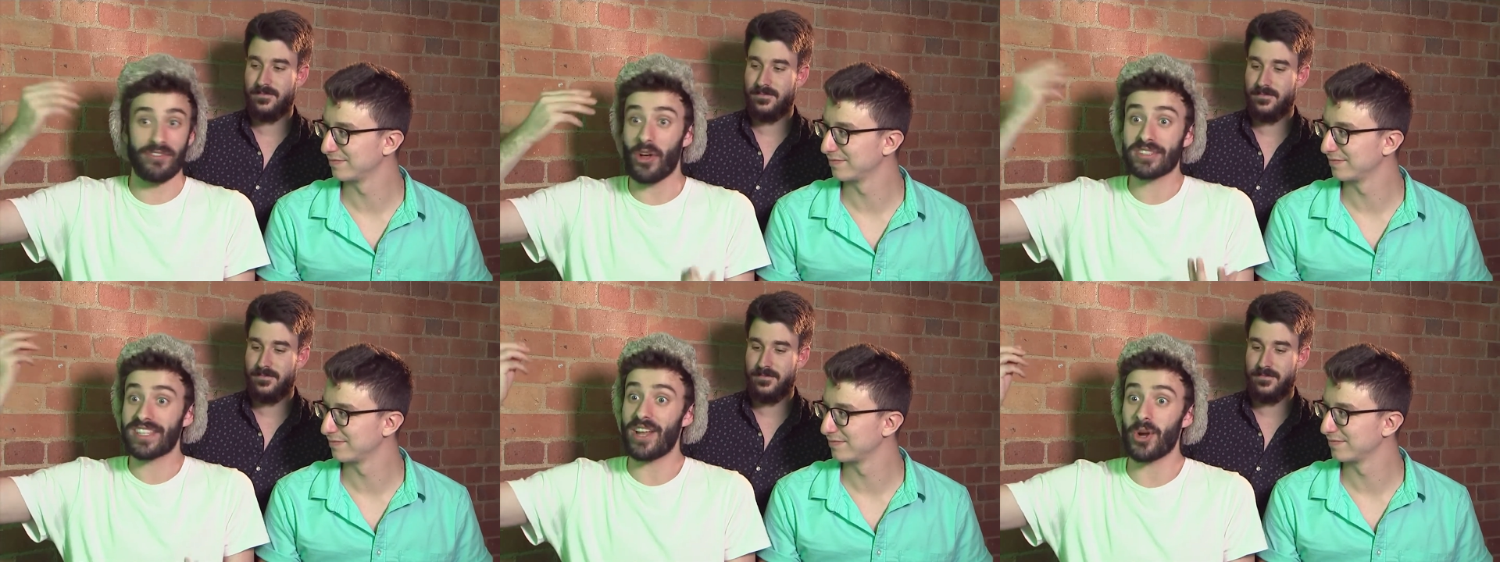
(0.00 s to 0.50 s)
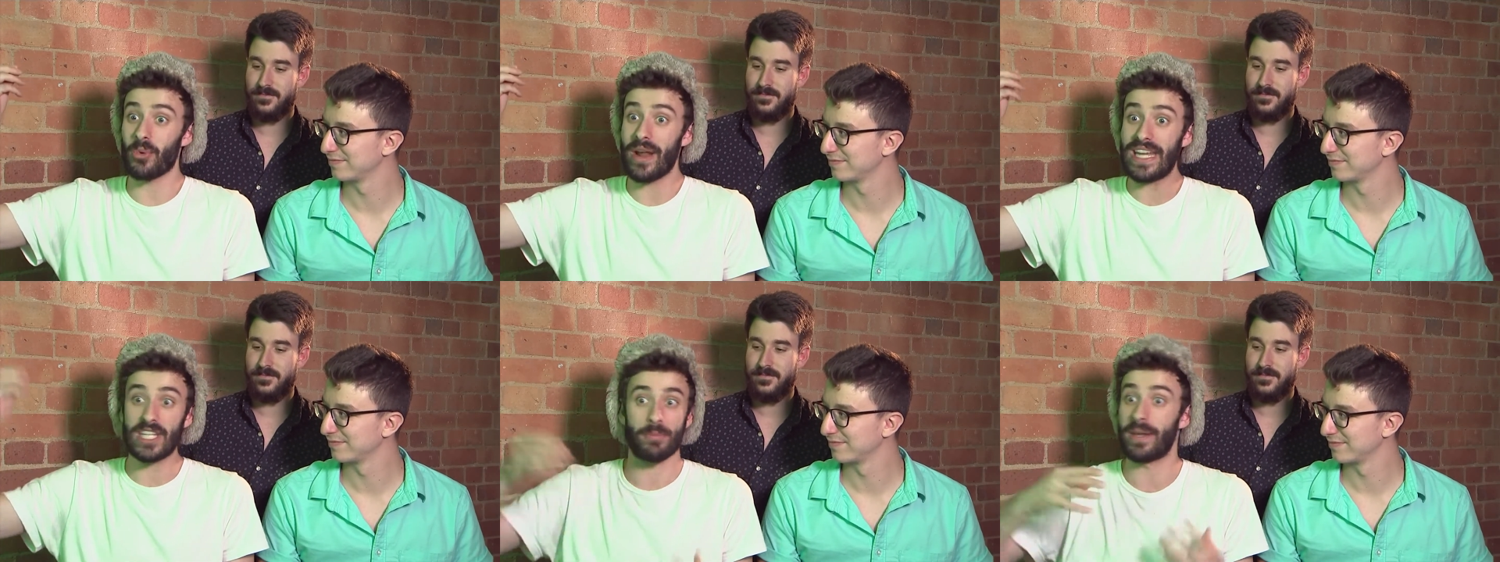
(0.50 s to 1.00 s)
Speaker 1: falsetto
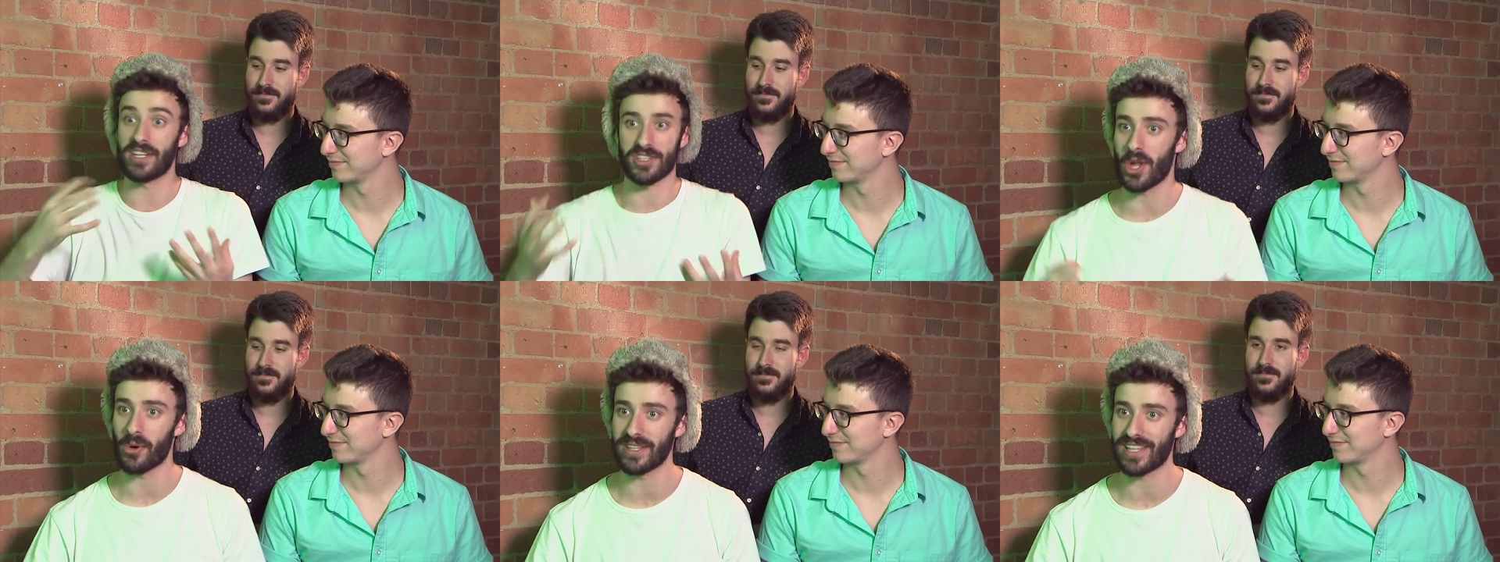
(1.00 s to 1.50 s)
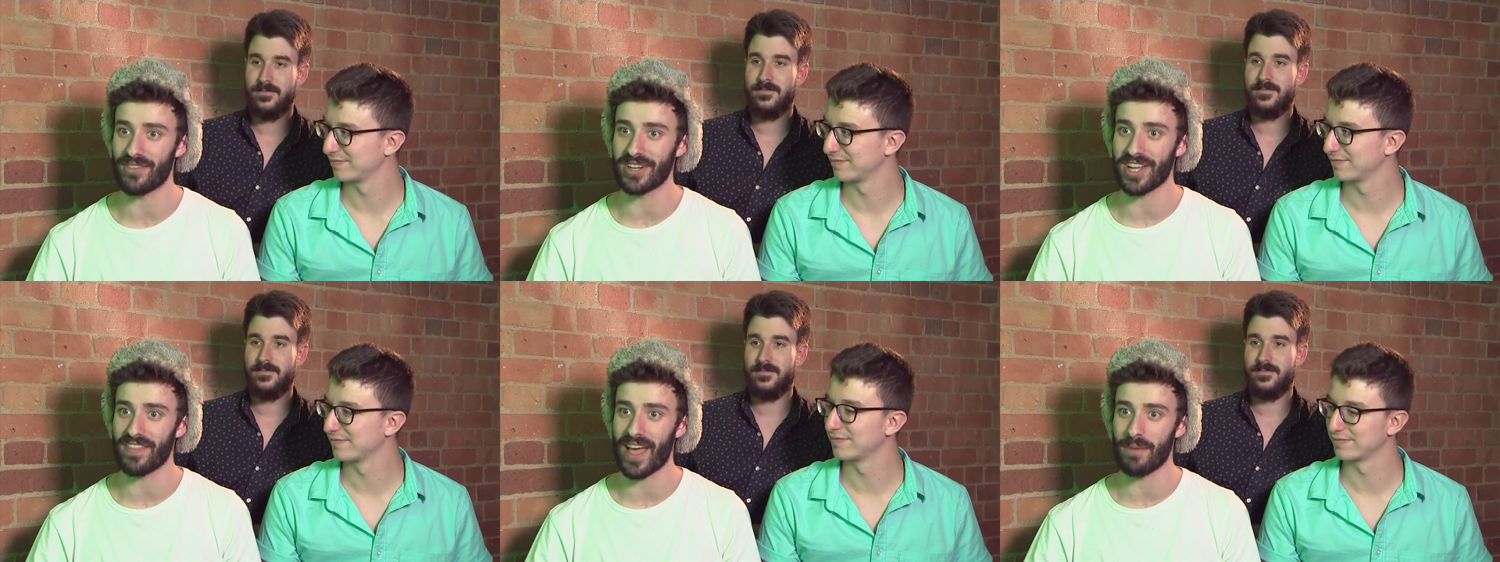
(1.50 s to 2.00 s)
range because no one's ever
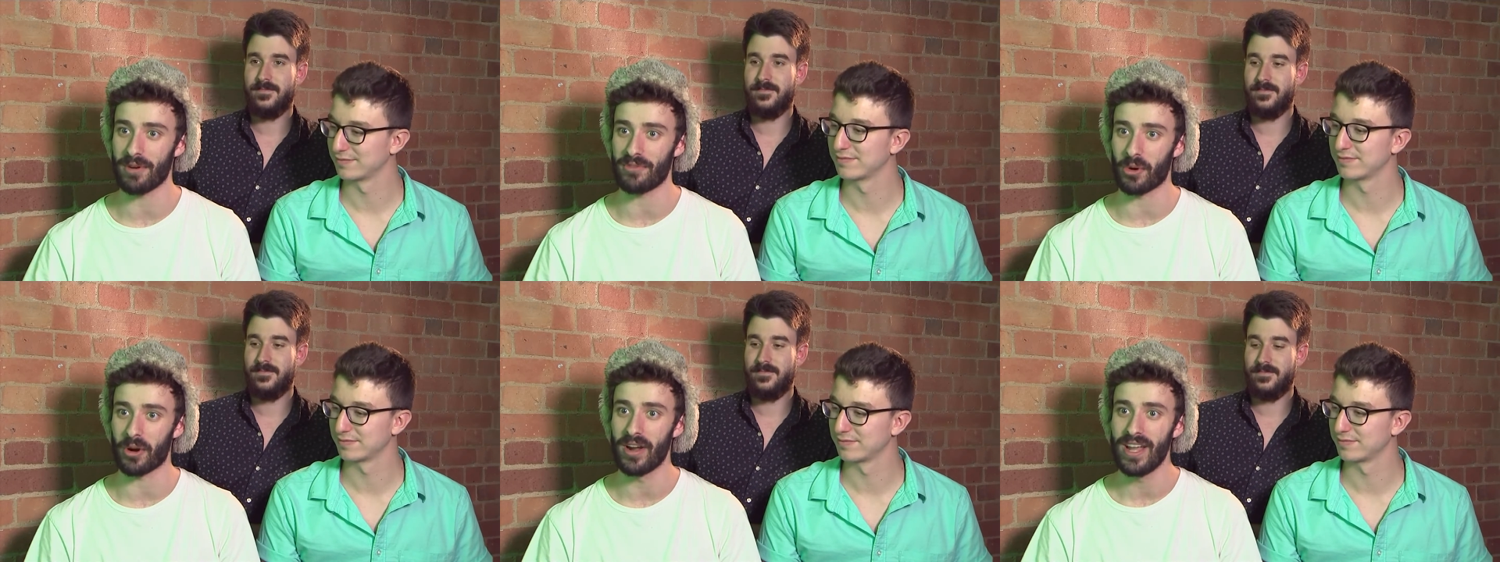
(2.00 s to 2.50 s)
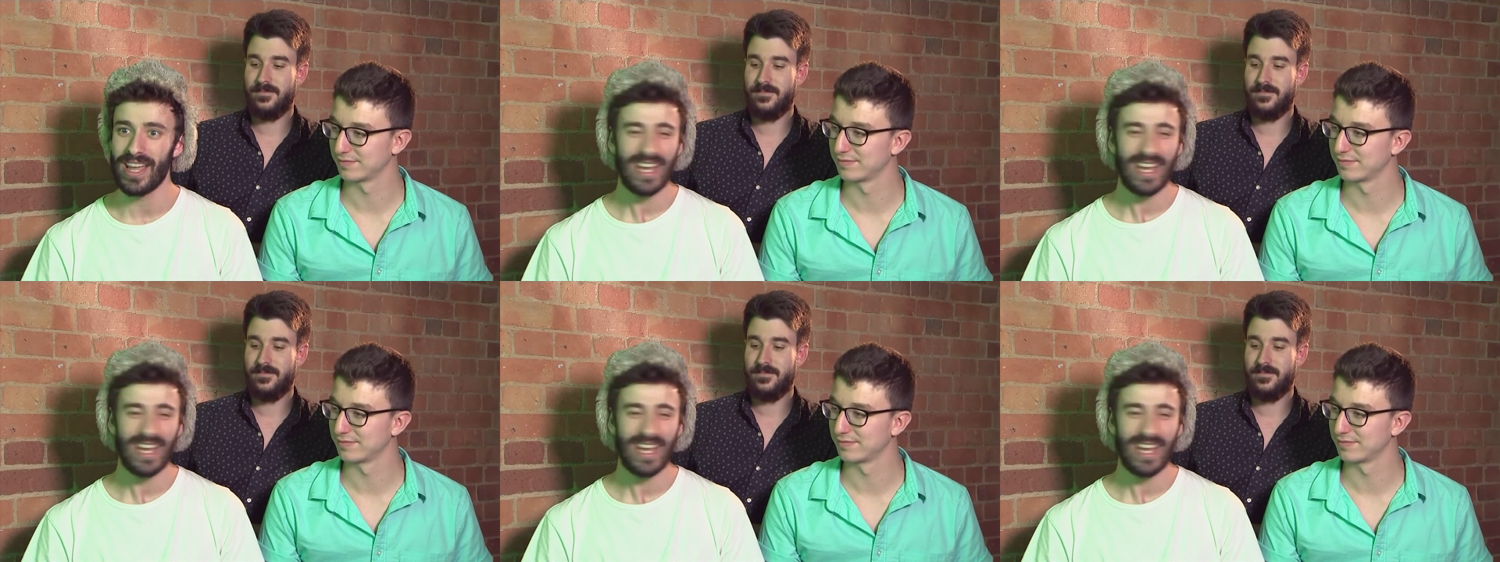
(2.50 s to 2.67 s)
done that before.